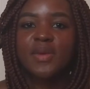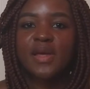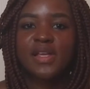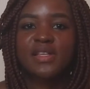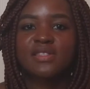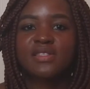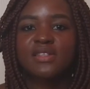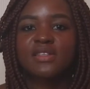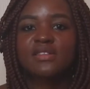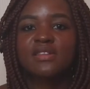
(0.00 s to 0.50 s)

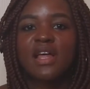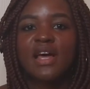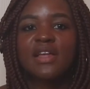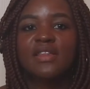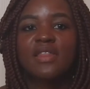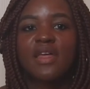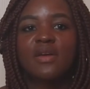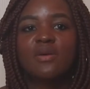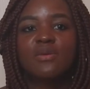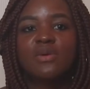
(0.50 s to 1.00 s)
amazing.
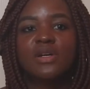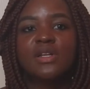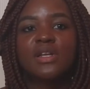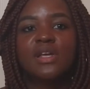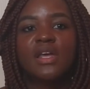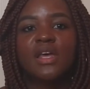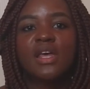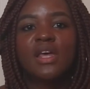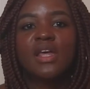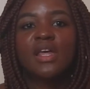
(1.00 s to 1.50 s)
Like, they would
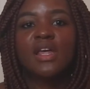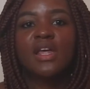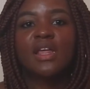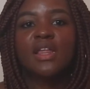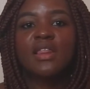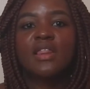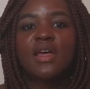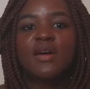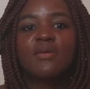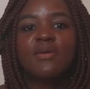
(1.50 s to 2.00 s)

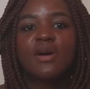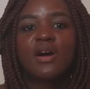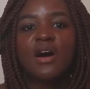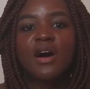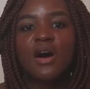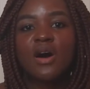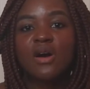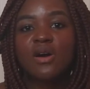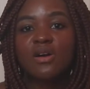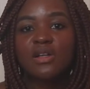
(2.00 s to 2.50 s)

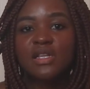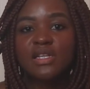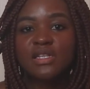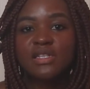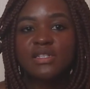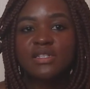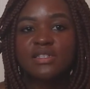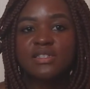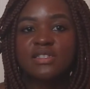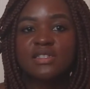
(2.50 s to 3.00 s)
call
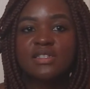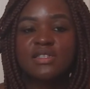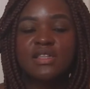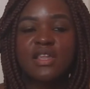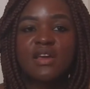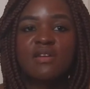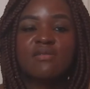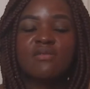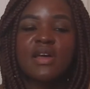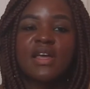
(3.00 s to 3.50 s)
us,
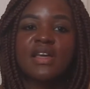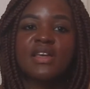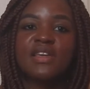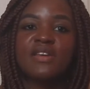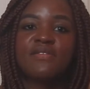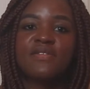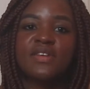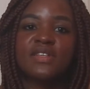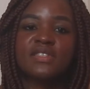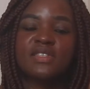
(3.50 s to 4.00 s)
and
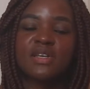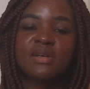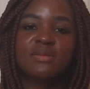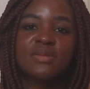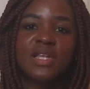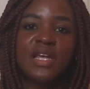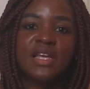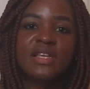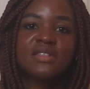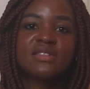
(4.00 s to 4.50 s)
give us
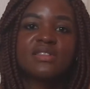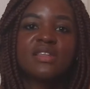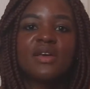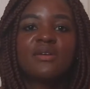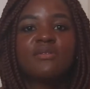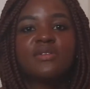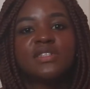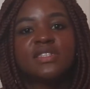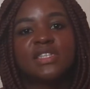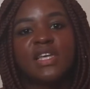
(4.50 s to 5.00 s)
updates.
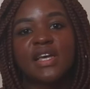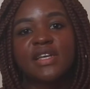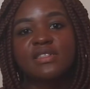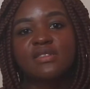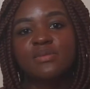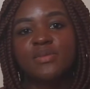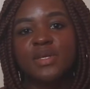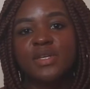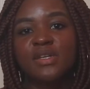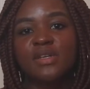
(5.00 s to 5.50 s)
They would
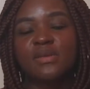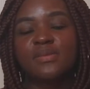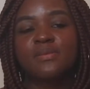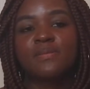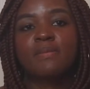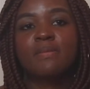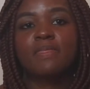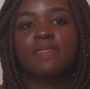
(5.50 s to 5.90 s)
text me